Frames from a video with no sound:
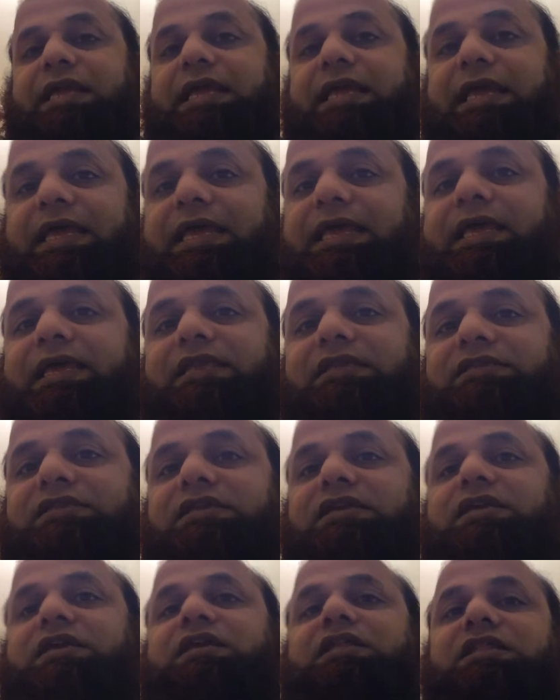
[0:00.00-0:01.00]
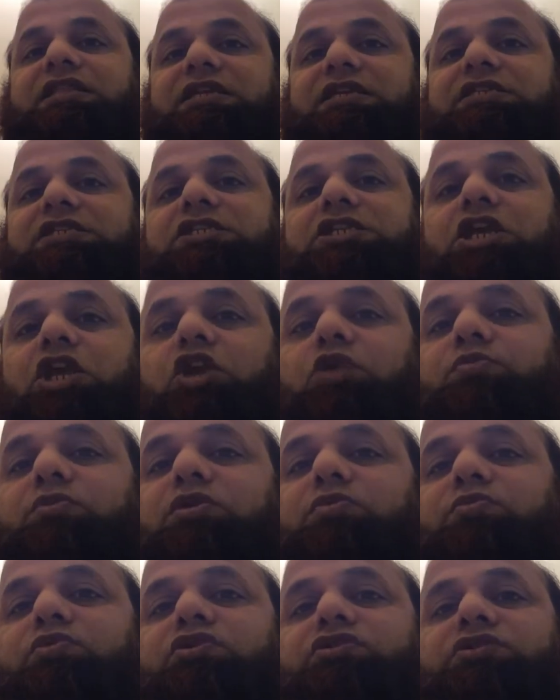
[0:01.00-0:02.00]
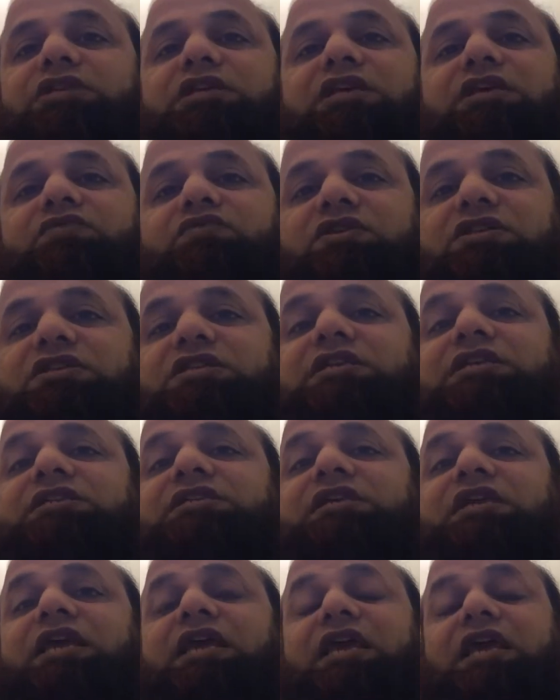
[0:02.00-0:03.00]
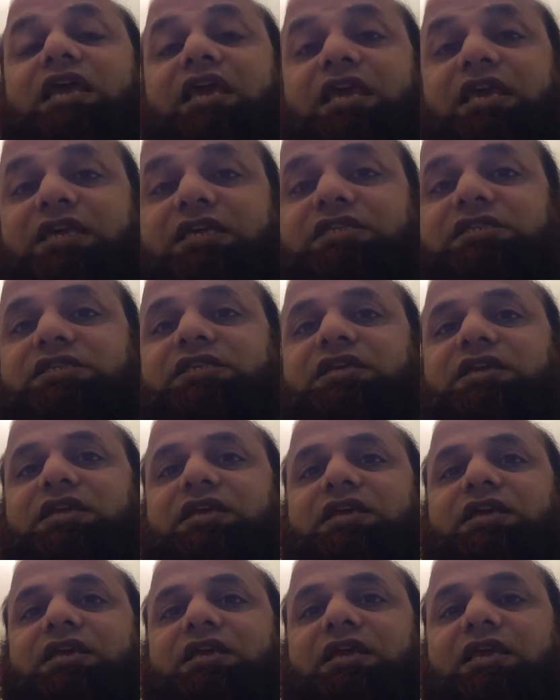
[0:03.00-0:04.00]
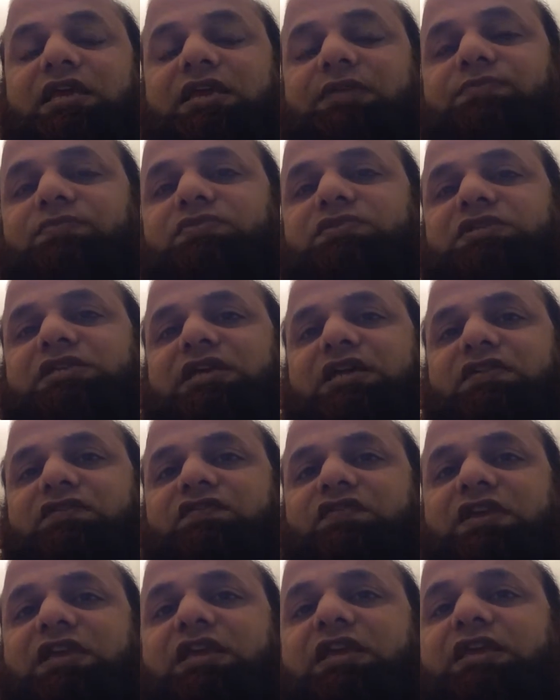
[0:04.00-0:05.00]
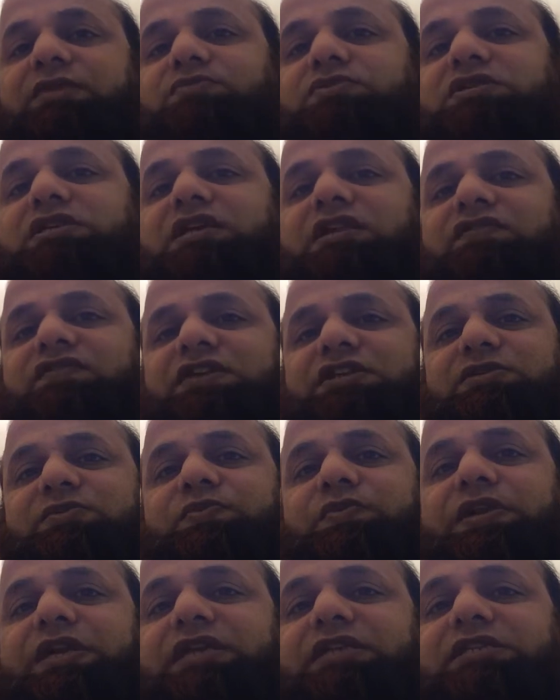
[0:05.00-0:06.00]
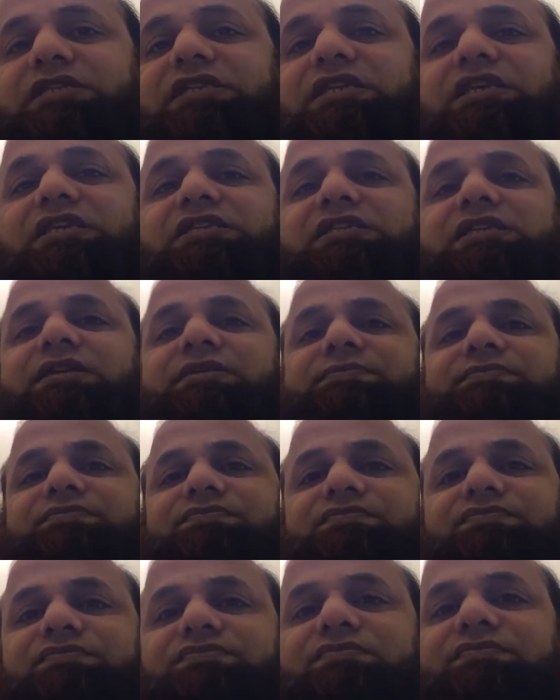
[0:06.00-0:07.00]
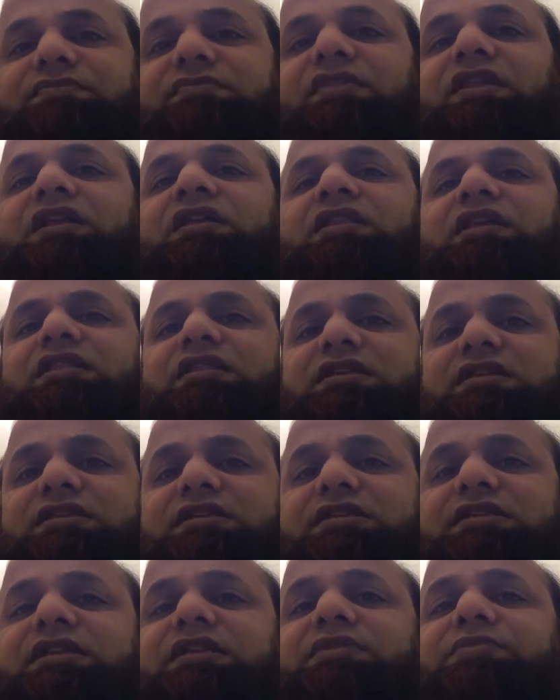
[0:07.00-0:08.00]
And this human body, which is his himself, he himself has praised this. This is an